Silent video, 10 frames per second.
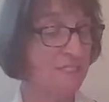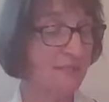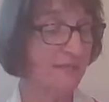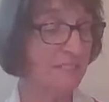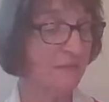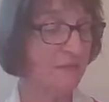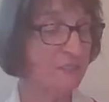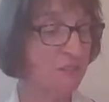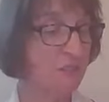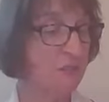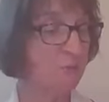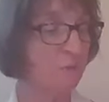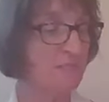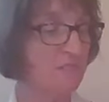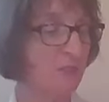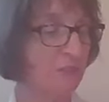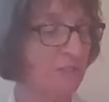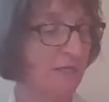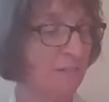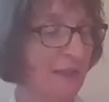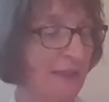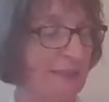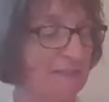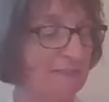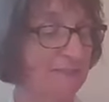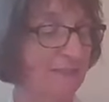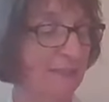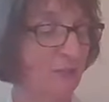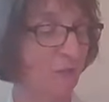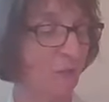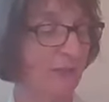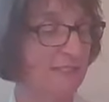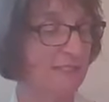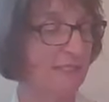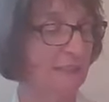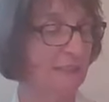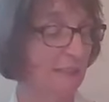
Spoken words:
As they entered the tomb, they saw a young man sitting on the right,